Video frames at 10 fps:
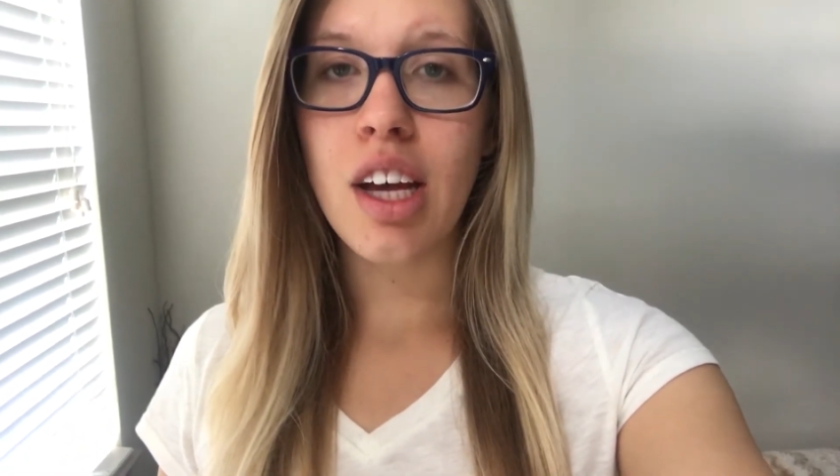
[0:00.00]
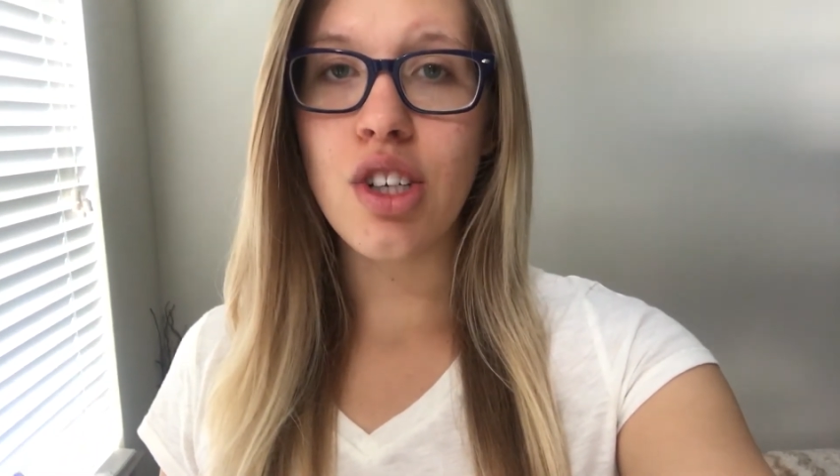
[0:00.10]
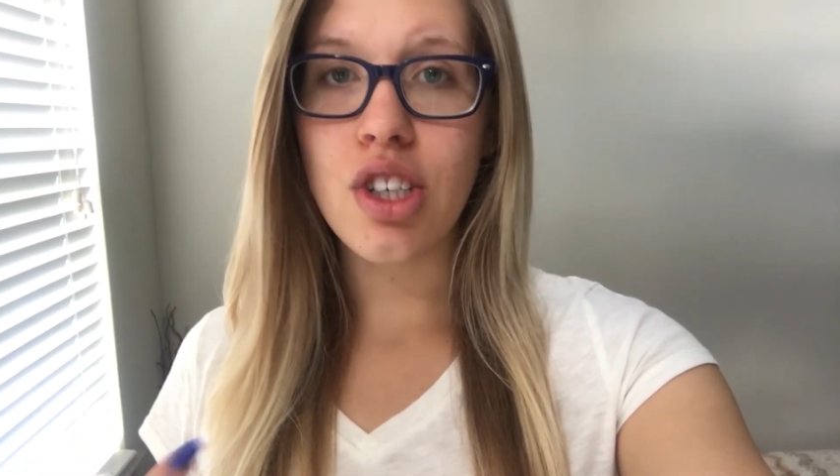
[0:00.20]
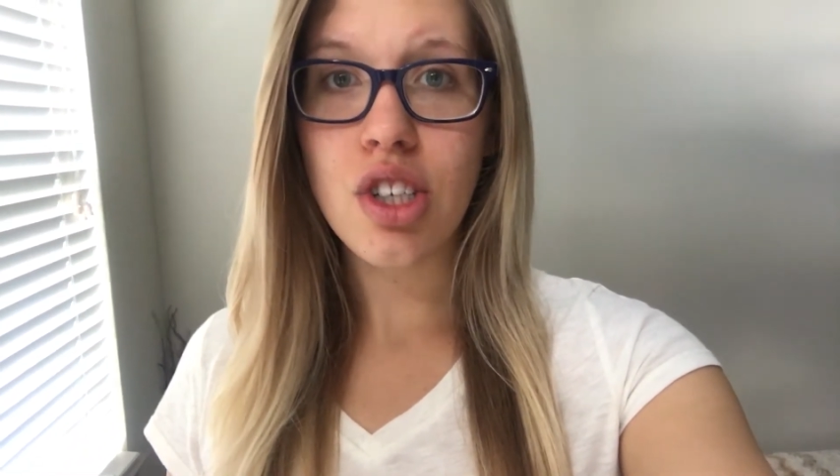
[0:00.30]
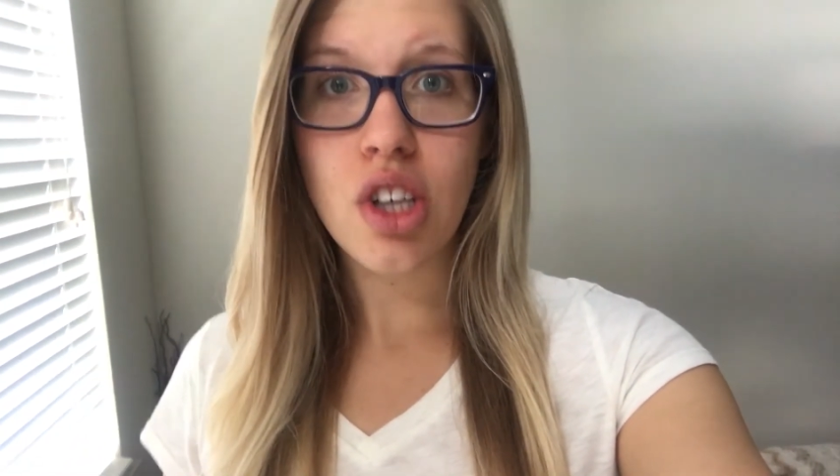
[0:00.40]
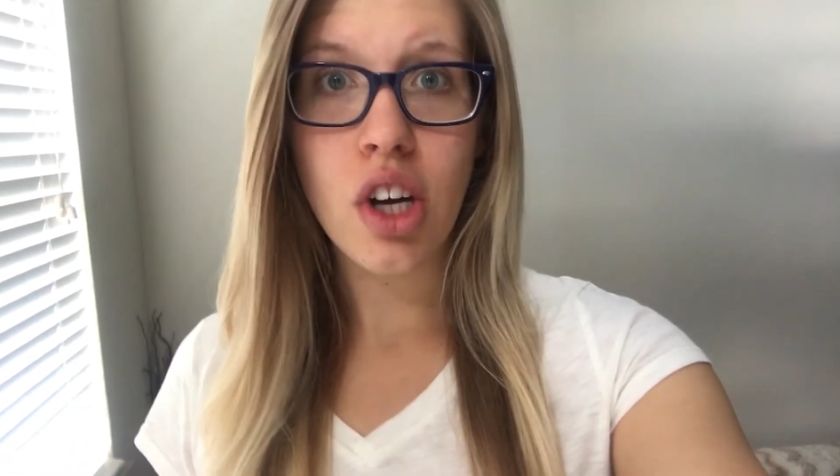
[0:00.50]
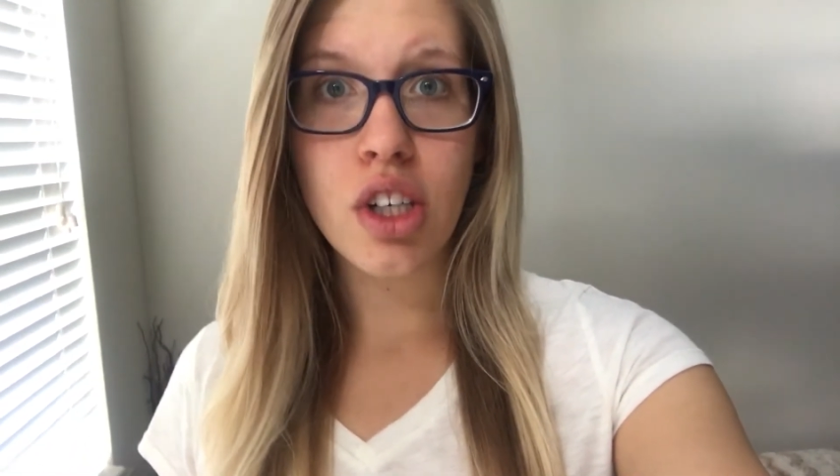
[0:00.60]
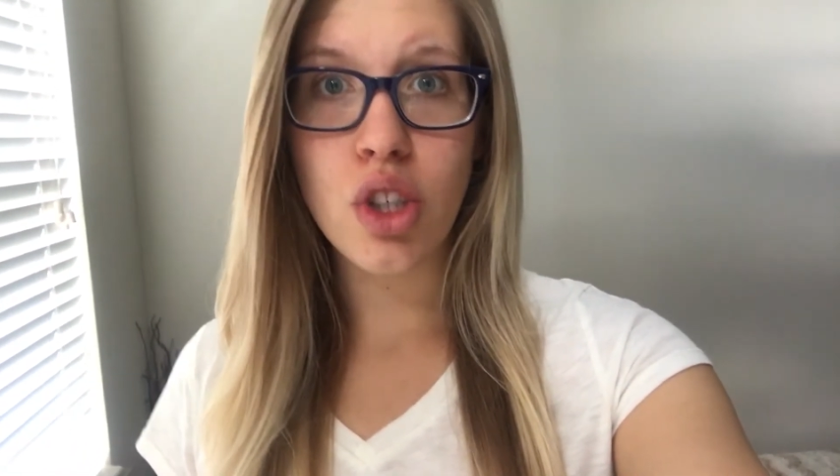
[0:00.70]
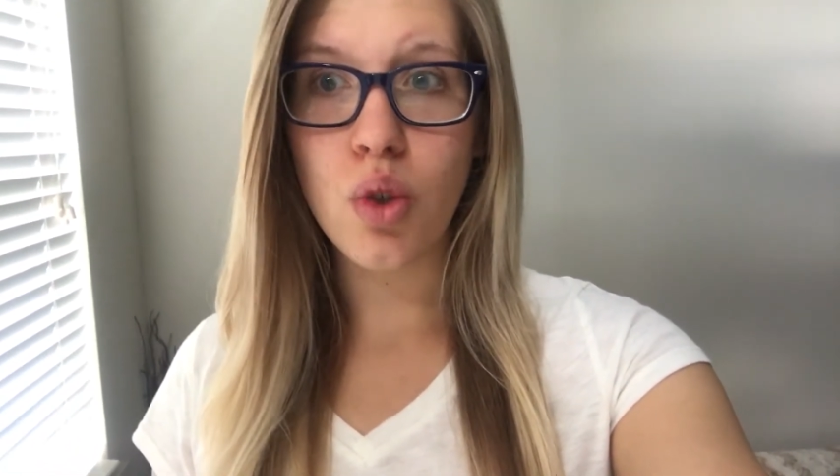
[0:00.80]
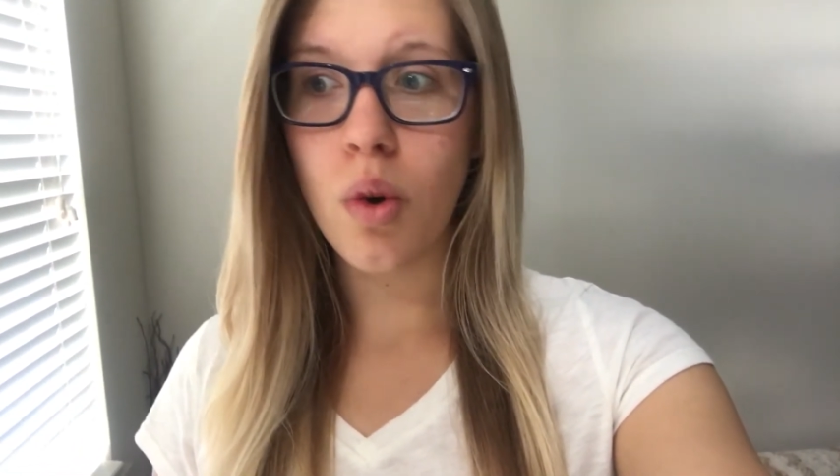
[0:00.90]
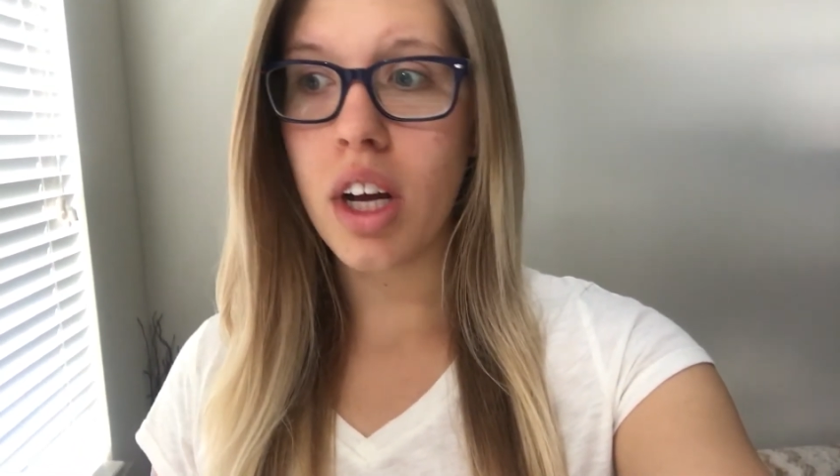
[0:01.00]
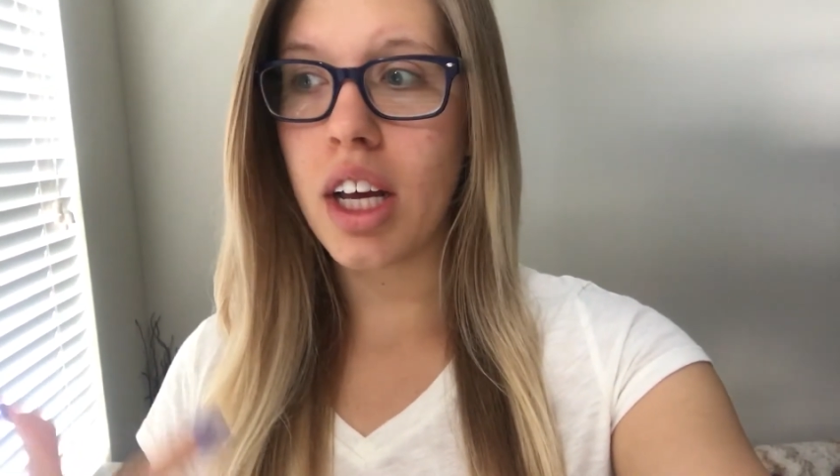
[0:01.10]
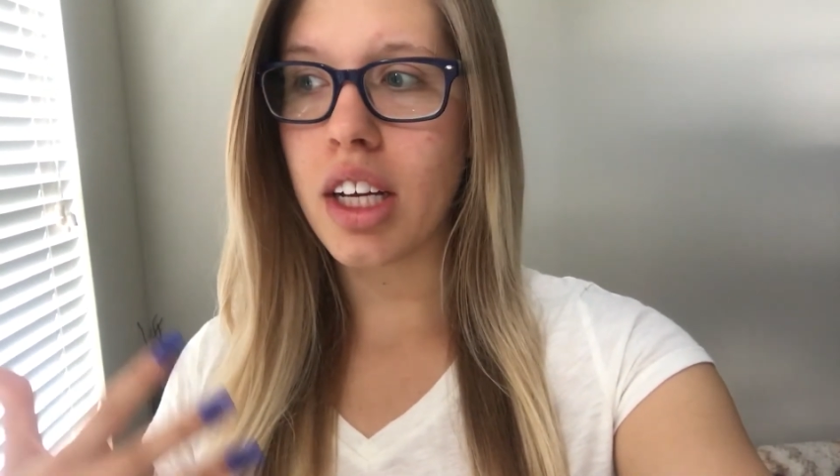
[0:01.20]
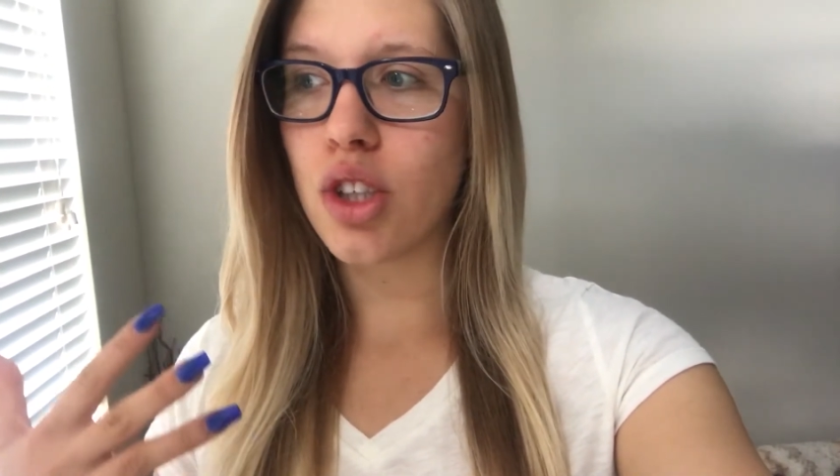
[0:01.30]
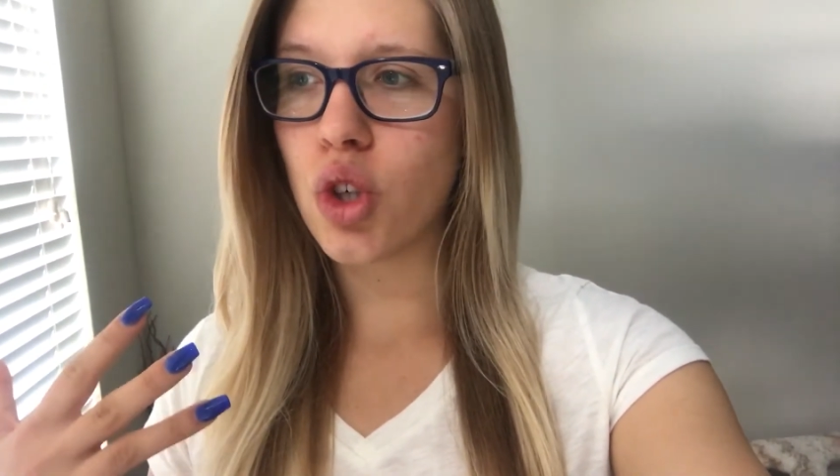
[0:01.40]
and just start
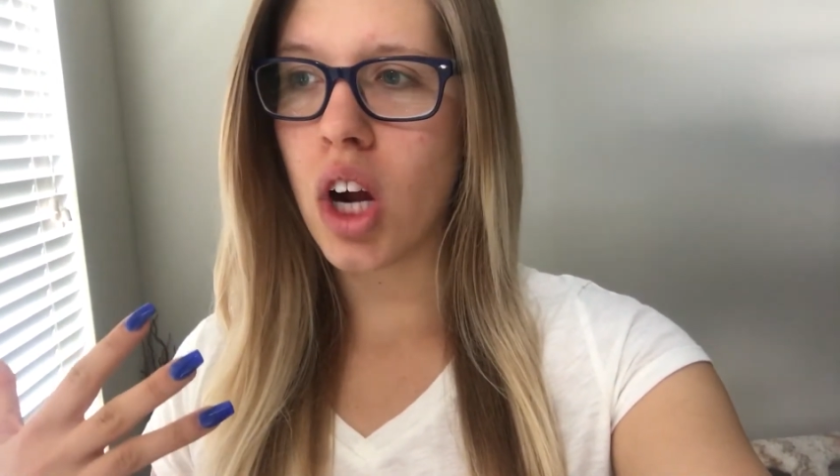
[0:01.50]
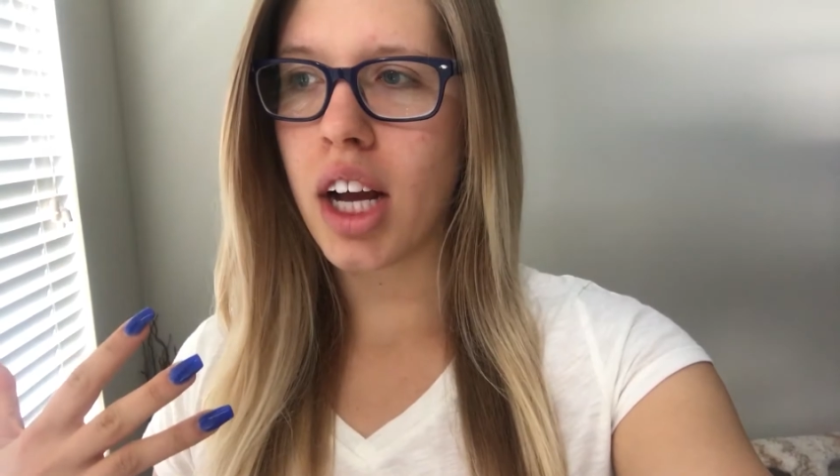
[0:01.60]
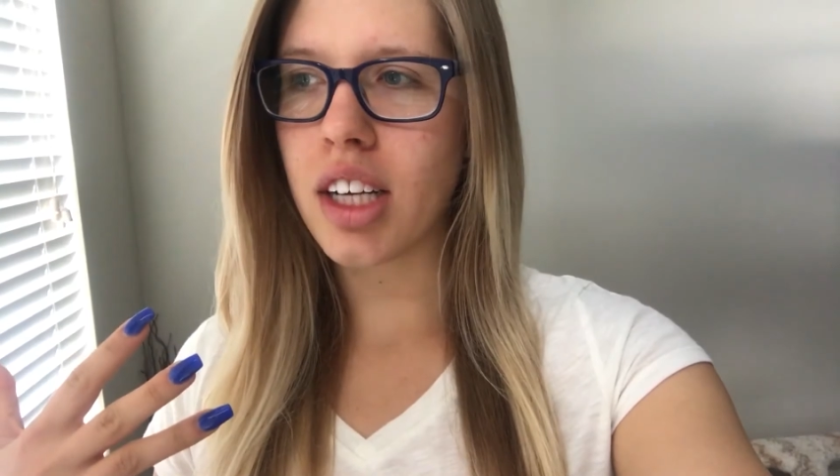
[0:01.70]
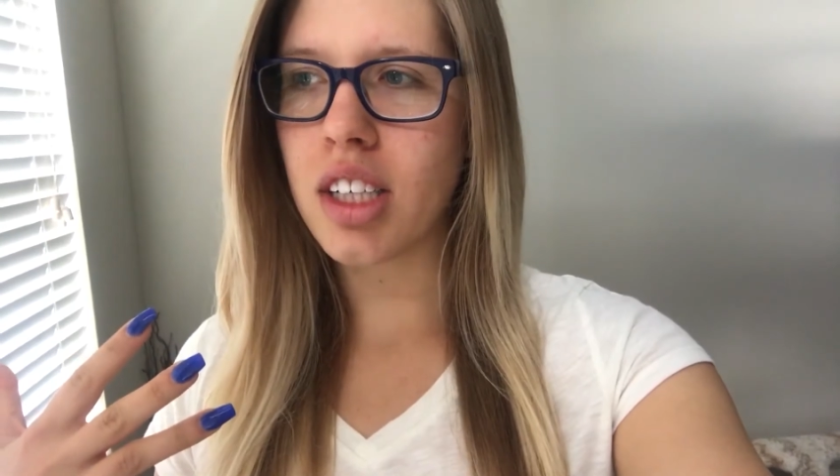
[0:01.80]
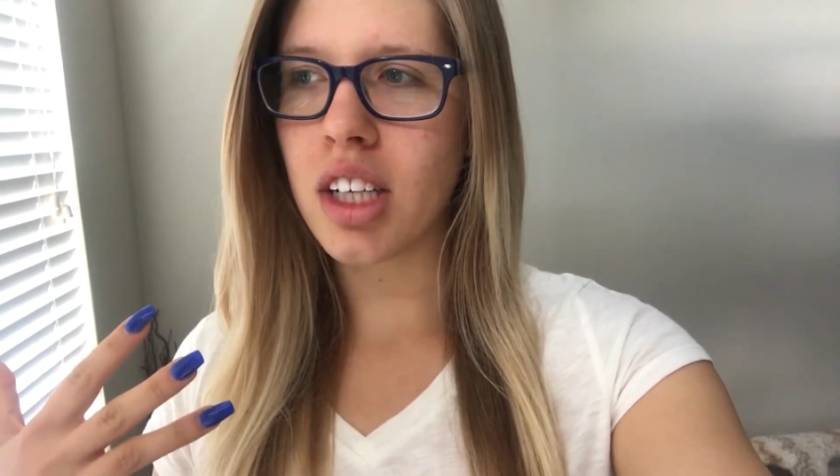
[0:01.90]
enjoying and trying